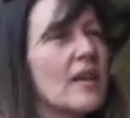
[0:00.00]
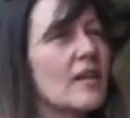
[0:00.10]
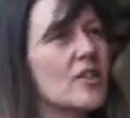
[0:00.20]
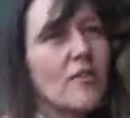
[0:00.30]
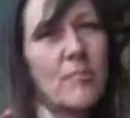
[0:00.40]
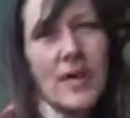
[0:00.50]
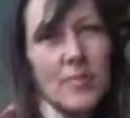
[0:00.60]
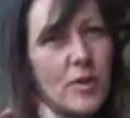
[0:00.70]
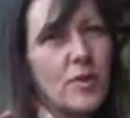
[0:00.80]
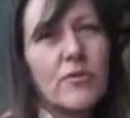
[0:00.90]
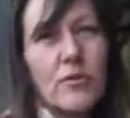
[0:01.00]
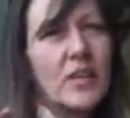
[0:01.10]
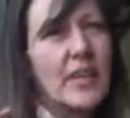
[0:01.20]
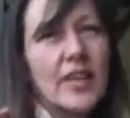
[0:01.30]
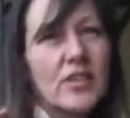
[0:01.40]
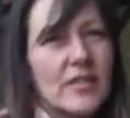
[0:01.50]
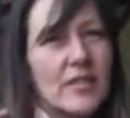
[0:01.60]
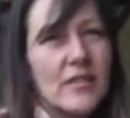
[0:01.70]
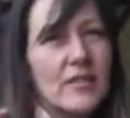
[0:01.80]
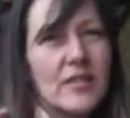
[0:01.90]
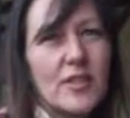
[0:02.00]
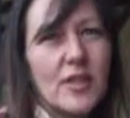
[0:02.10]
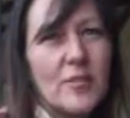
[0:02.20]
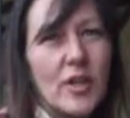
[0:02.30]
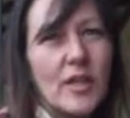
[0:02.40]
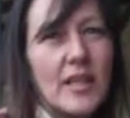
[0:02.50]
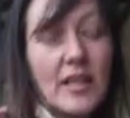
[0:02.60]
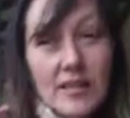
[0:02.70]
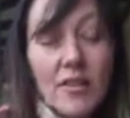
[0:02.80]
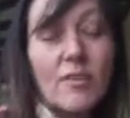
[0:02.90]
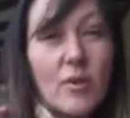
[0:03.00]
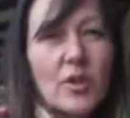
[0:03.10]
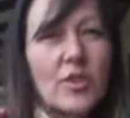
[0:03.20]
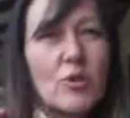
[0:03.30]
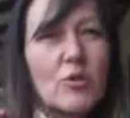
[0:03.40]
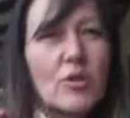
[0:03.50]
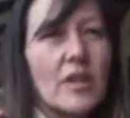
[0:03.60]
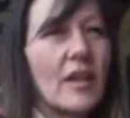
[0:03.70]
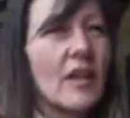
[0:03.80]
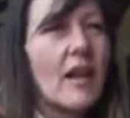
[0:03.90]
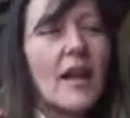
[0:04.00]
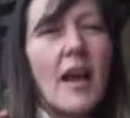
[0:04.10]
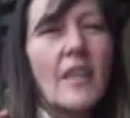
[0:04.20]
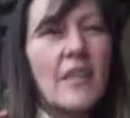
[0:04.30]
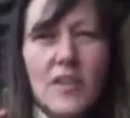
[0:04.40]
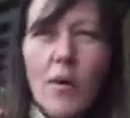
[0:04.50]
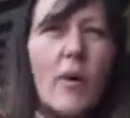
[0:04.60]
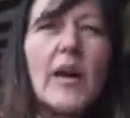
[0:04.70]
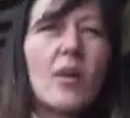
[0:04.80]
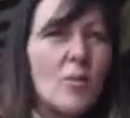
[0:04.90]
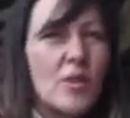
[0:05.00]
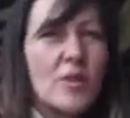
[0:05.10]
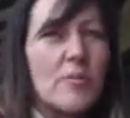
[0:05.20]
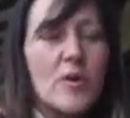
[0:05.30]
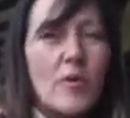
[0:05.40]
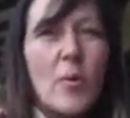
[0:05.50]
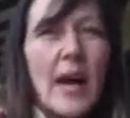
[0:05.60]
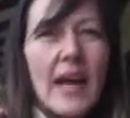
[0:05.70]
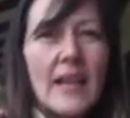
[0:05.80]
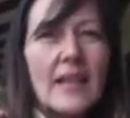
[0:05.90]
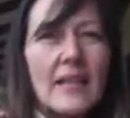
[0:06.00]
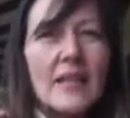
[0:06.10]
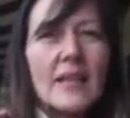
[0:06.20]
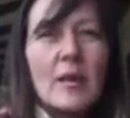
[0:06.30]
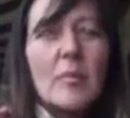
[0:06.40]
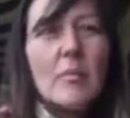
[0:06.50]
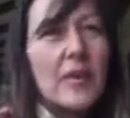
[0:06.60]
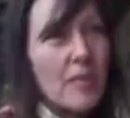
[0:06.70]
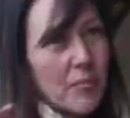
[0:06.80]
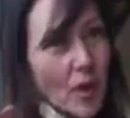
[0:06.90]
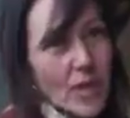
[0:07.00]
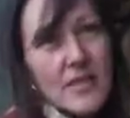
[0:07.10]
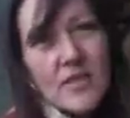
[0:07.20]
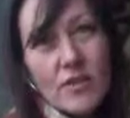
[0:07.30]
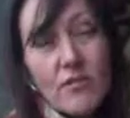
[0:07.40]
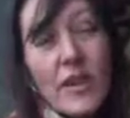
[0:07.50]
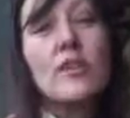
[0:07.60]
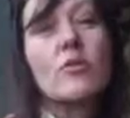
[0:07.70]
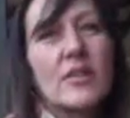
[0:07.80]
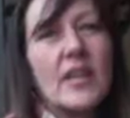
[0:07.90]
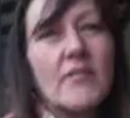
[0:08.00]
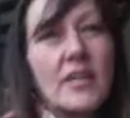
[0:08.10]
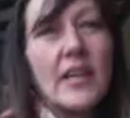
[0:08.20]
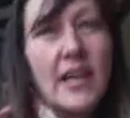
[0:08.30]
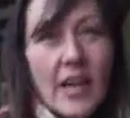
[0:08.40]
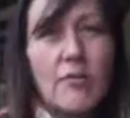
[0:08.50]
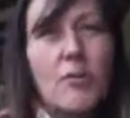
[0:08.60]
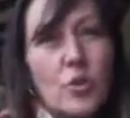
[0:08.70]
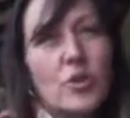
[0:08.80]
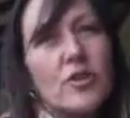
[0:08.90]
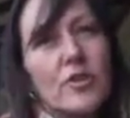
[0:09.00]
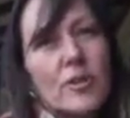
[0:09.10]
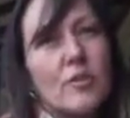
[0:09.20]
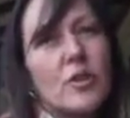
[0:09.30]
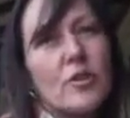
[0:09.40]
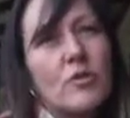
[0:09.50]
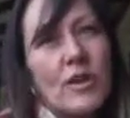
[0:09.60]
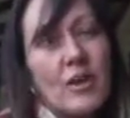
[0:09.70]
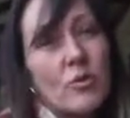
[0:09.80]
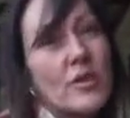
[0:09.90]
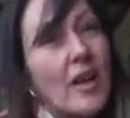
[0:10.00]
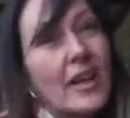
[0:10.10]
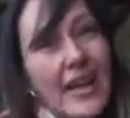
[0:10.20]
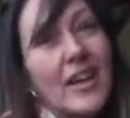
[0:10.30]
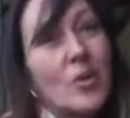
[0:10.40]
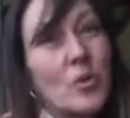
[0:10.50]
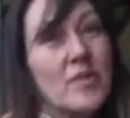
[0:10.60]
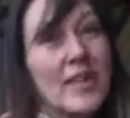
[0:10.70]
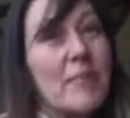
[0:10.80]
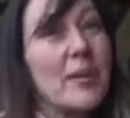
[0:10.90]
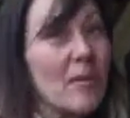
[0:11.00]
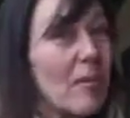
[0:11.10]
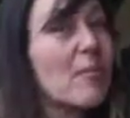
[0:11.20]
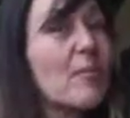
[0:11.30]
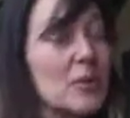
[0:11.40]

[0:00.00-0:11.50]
Because I've made beautiful connections here in this community, and so have my children. And there's no way I'd want to move away. But the prices of rentals and everything can force you to move, and also landlords can be a fault.